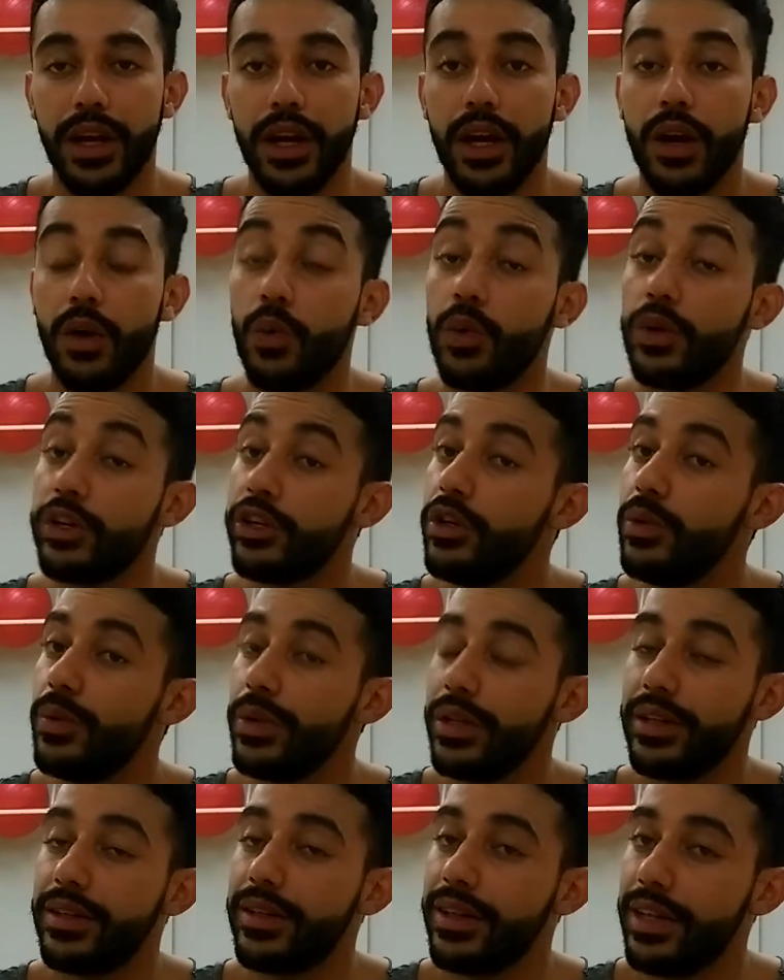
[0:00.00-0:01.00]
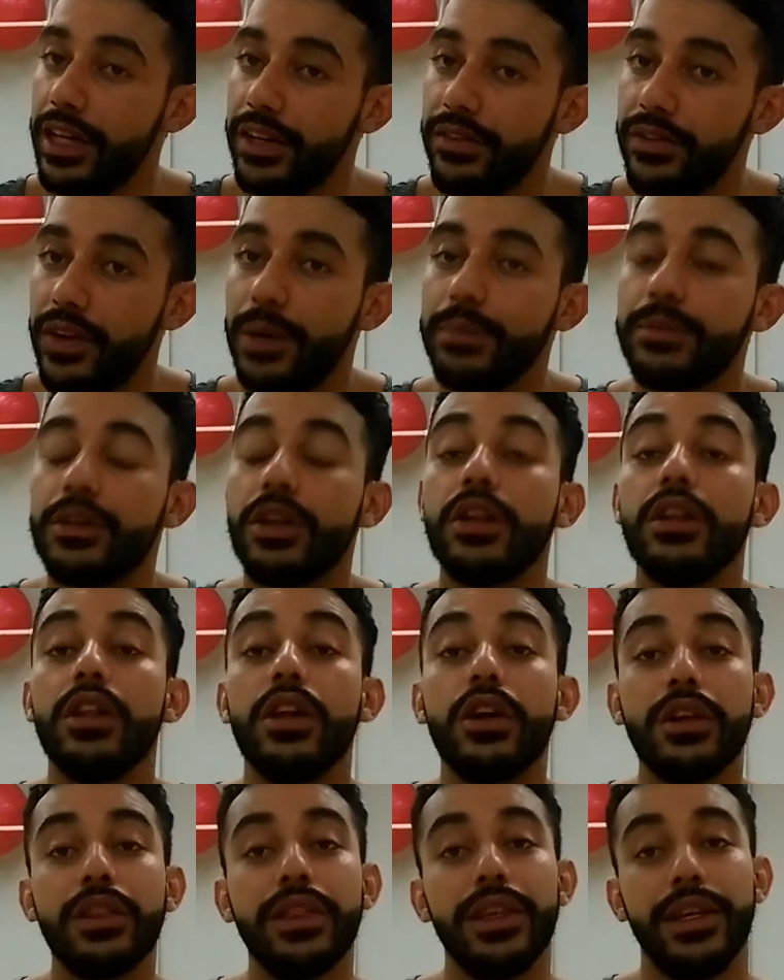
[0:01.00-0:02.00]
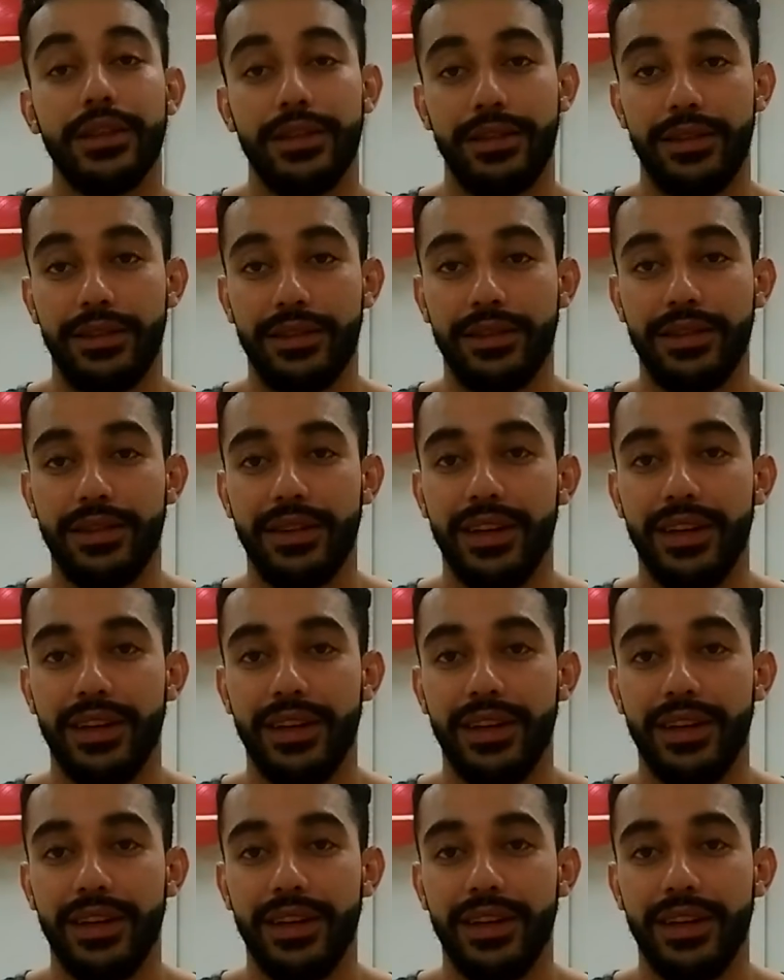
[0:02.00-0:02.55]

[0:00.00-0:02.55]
What are you willing to give up to learn this?